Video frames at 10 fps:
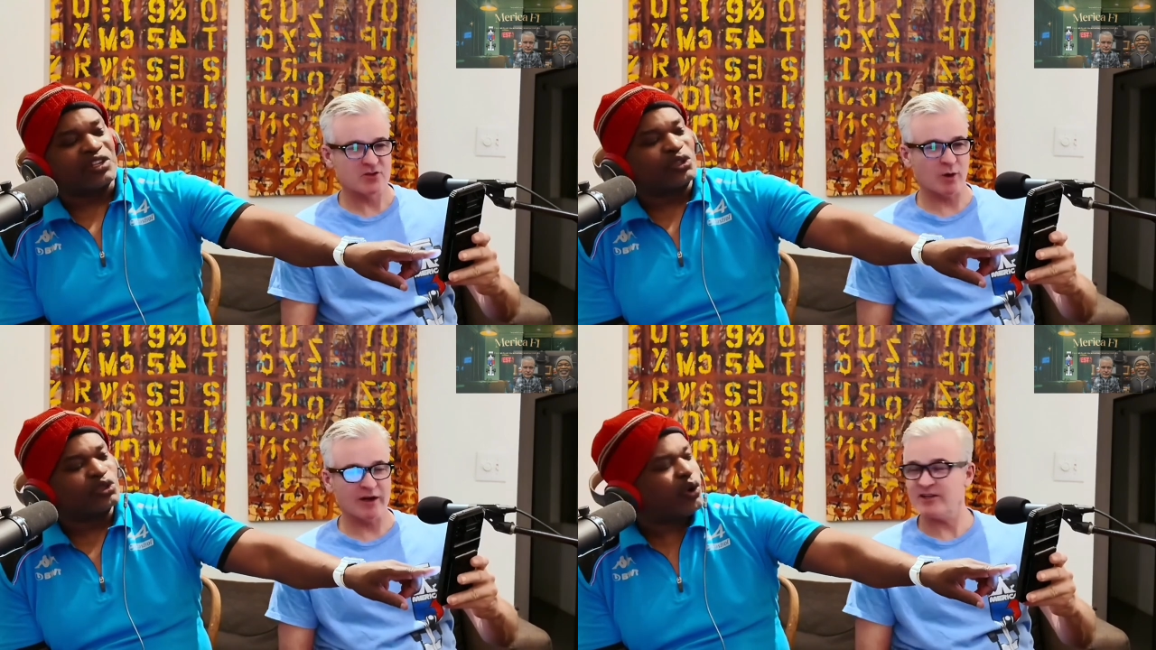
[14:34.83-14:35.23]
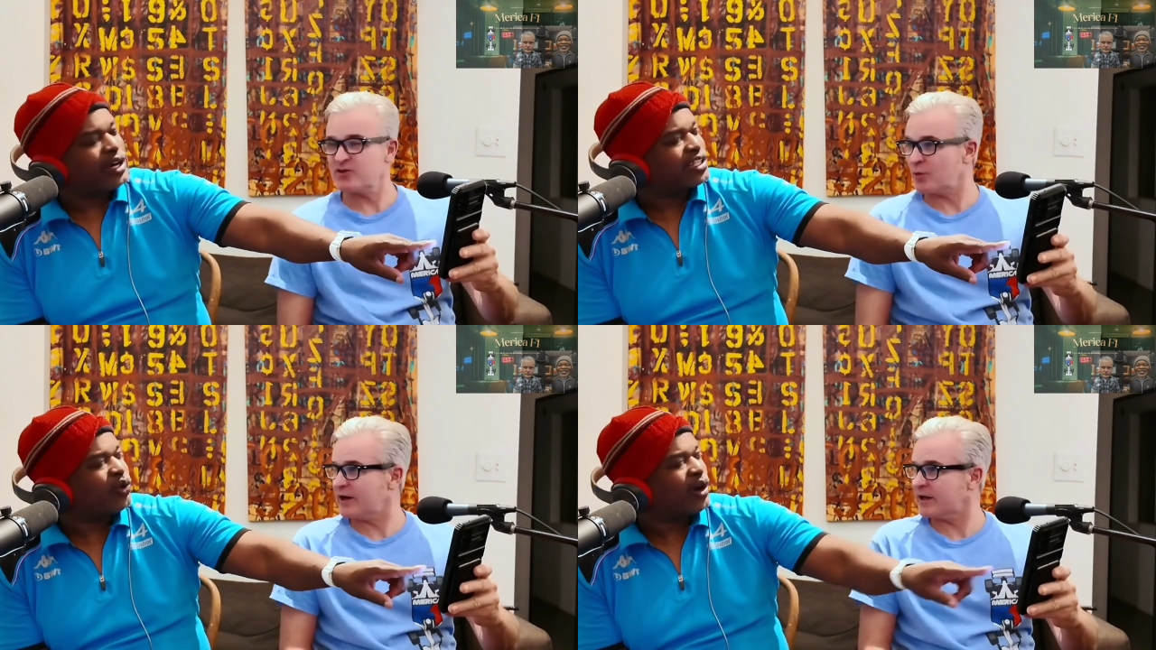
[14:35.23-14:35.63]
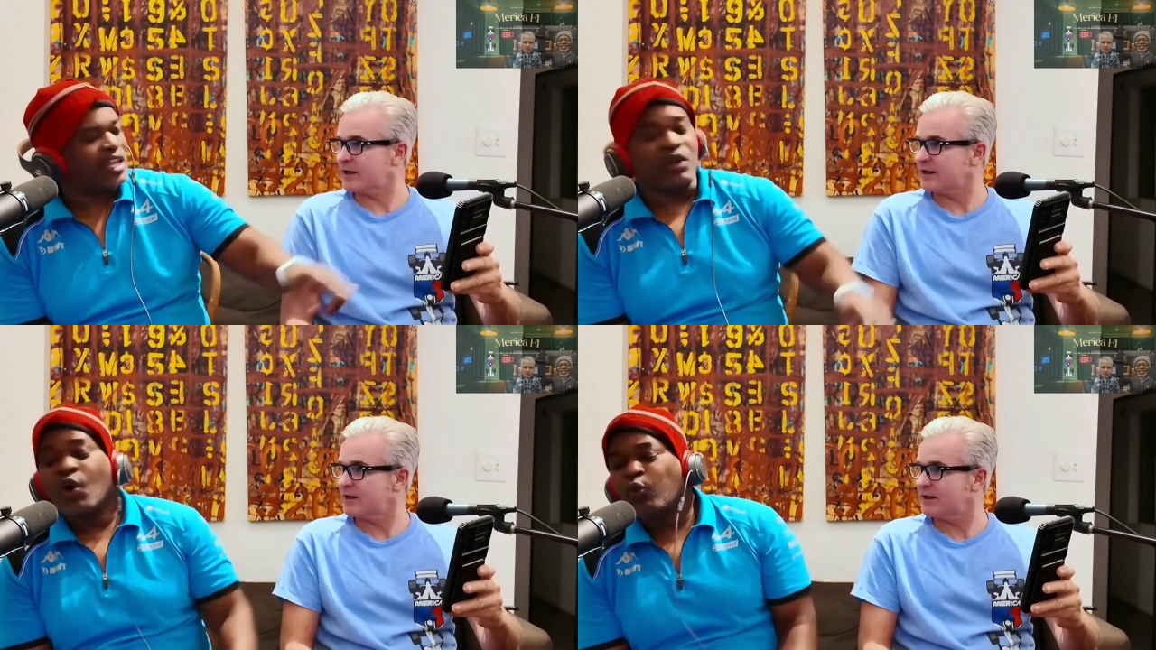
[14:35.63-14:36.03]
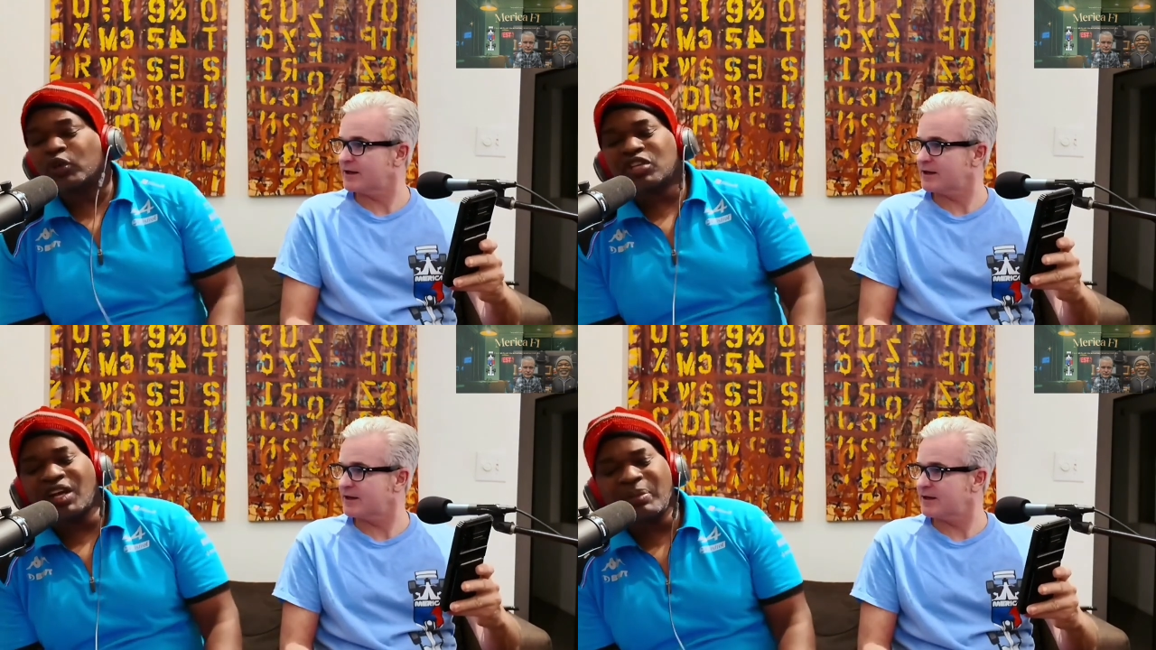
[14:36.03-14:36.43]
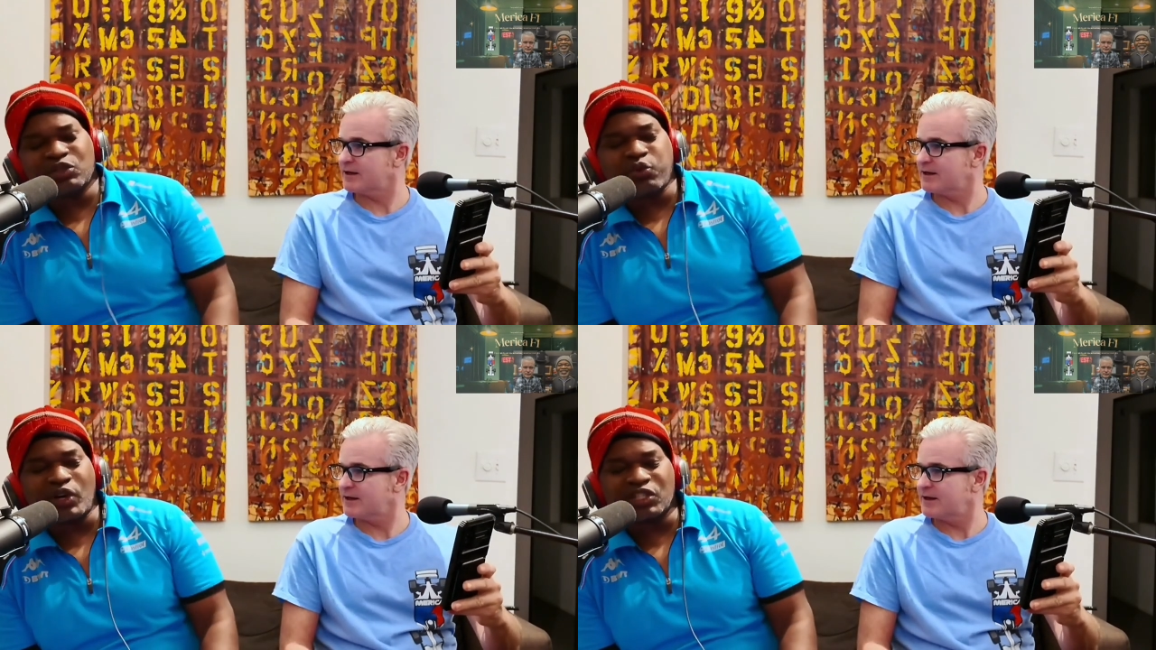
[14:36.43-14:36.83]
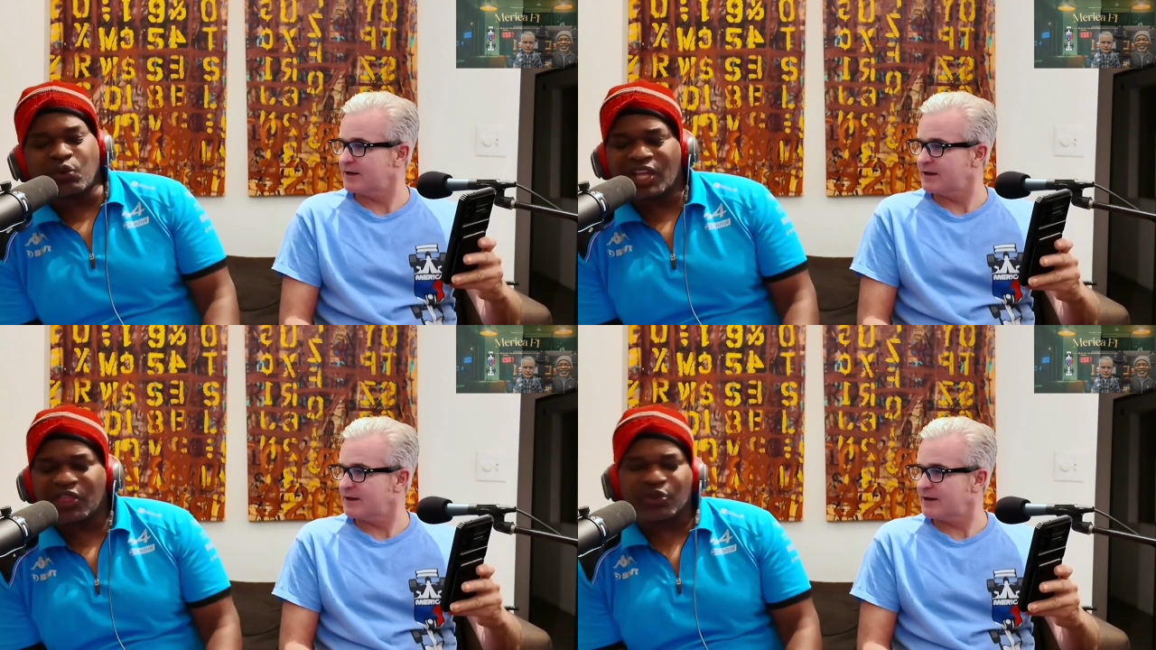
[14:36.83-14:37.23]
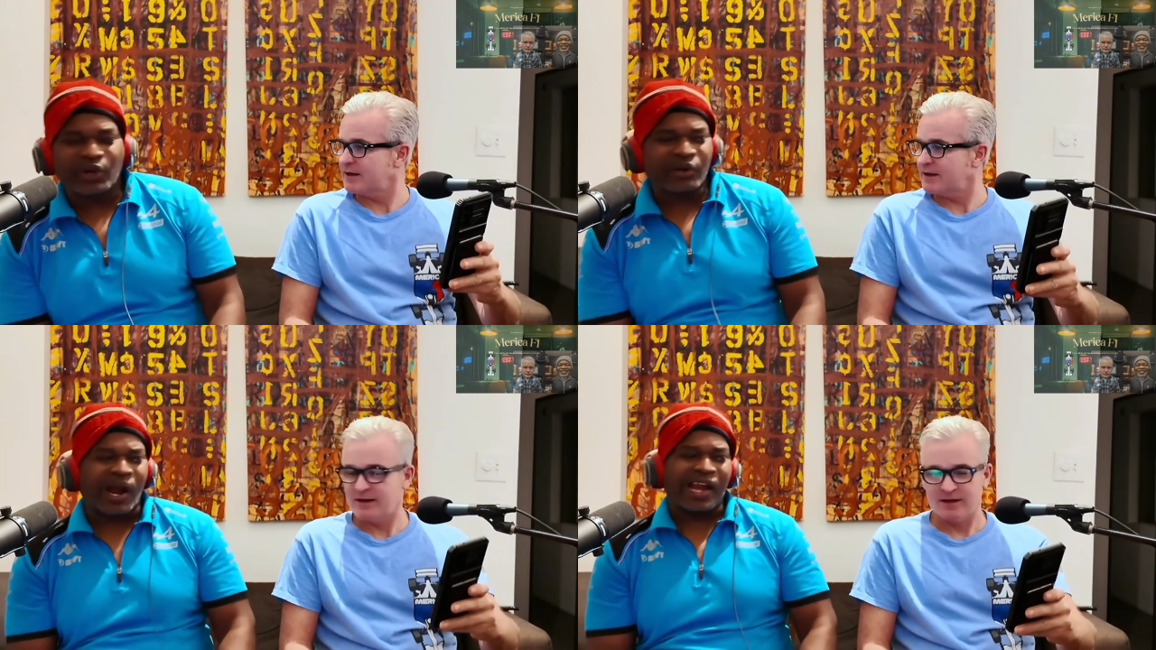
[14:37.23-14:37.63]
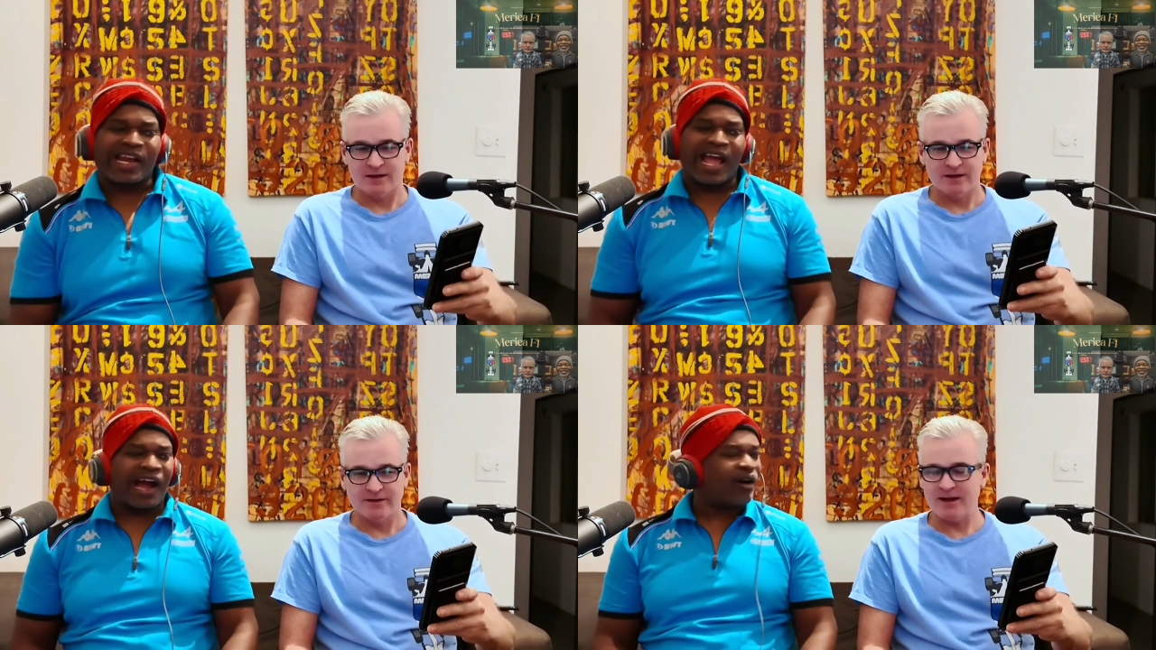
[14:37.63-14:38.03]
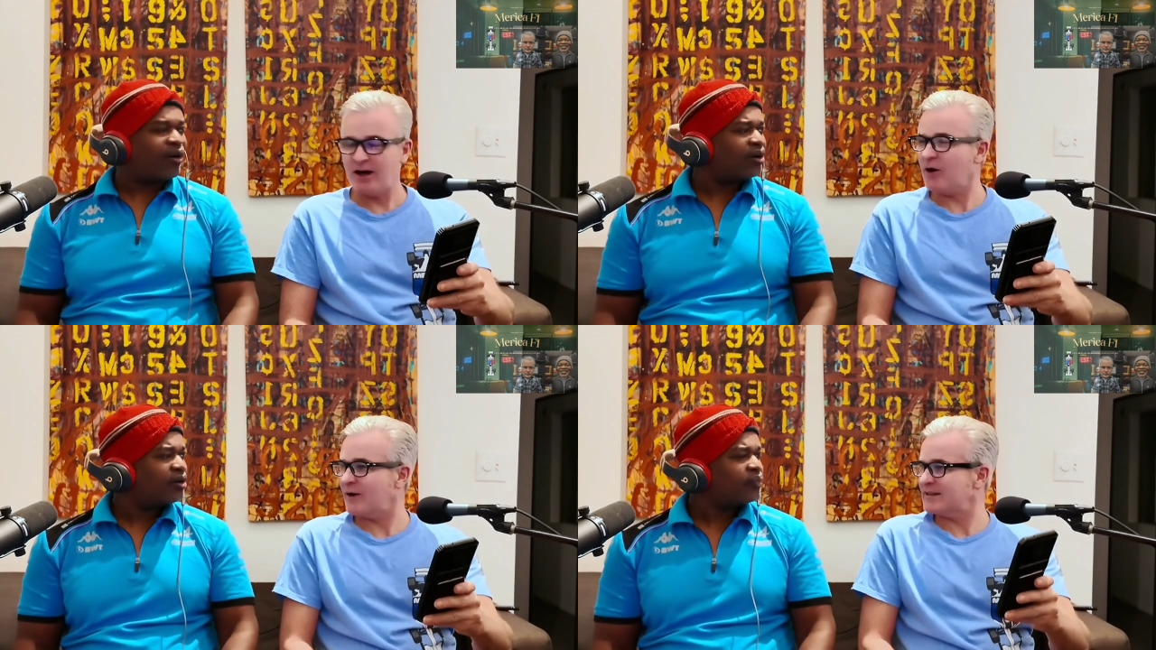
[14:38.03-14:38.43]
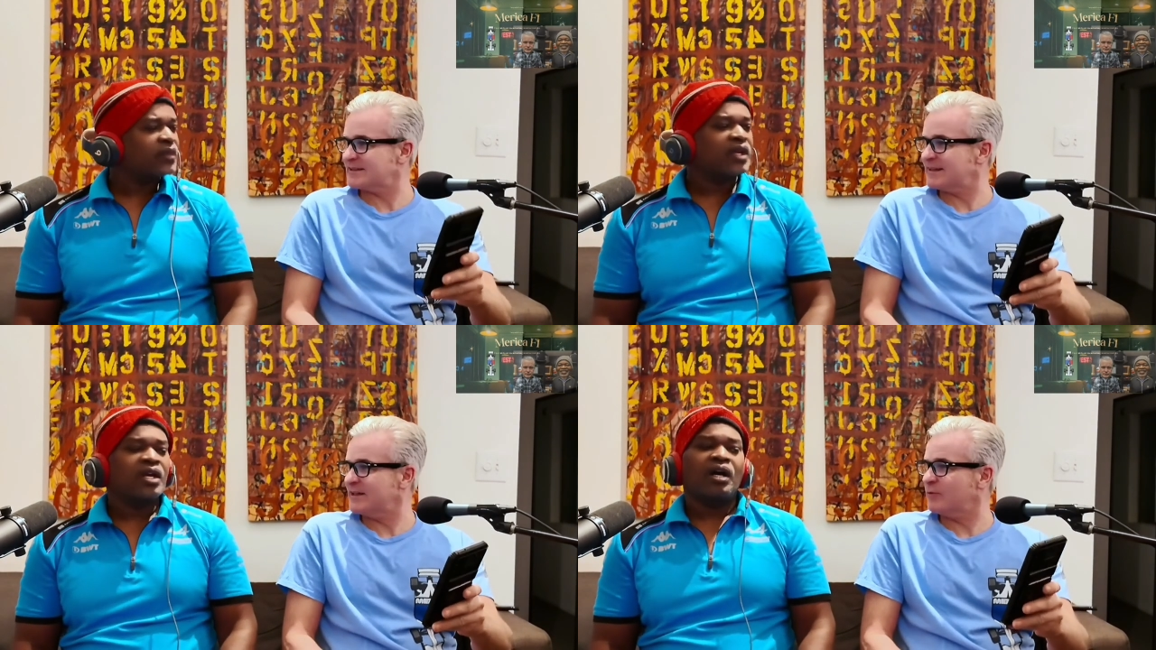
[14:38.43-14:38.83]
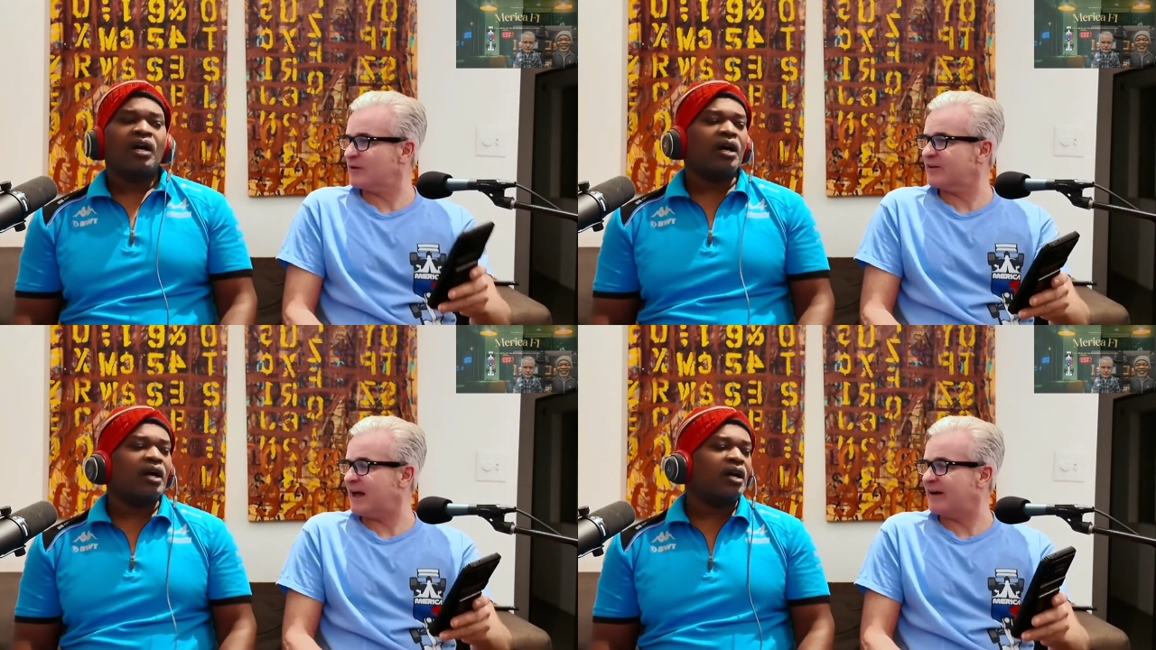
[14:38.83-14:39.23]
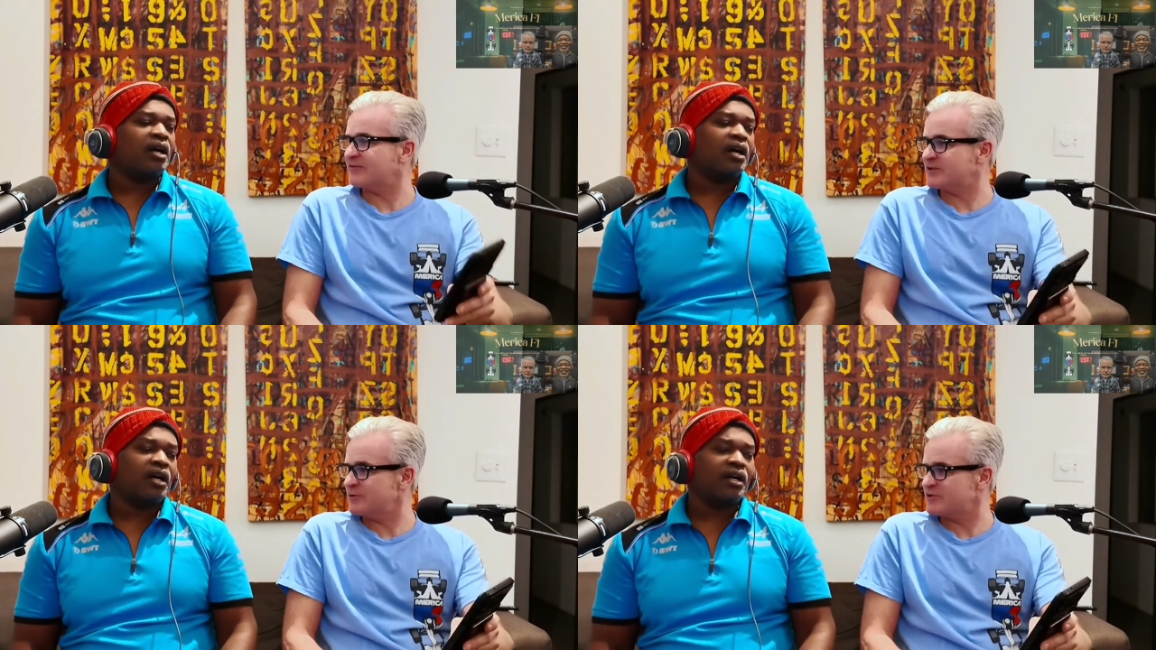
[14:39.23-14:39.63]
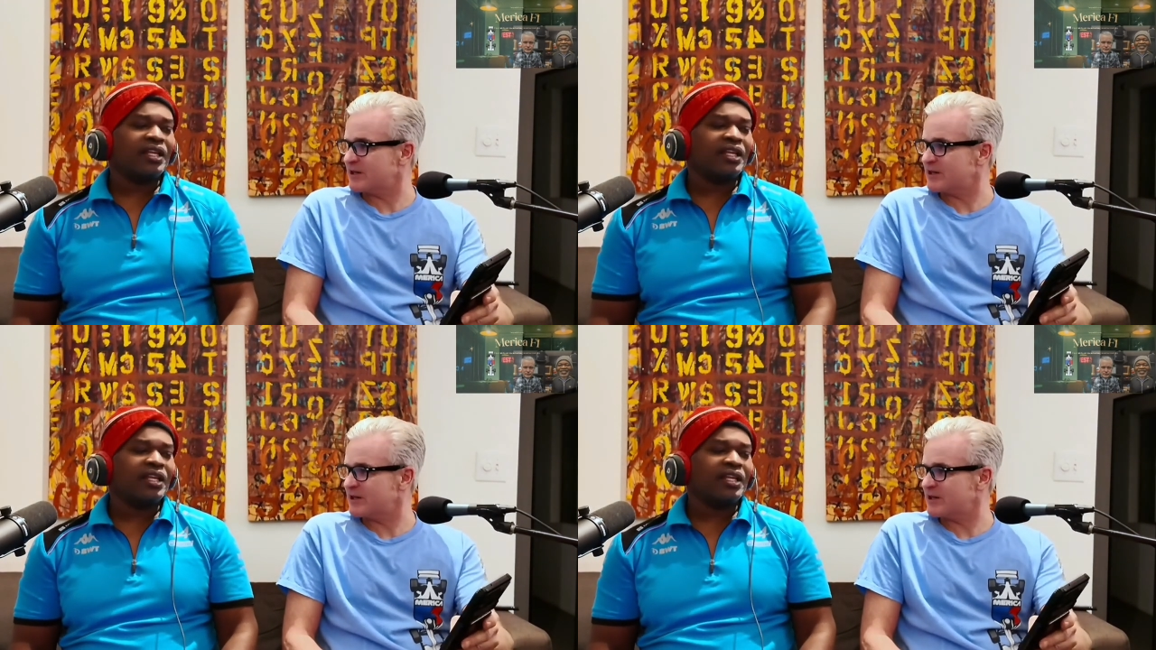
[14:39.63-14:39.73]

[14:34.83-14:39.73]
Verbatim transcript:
Speaker 1: dude? twenty twenty. We're talking about twenty twenty-three right now. No, I said he won the F two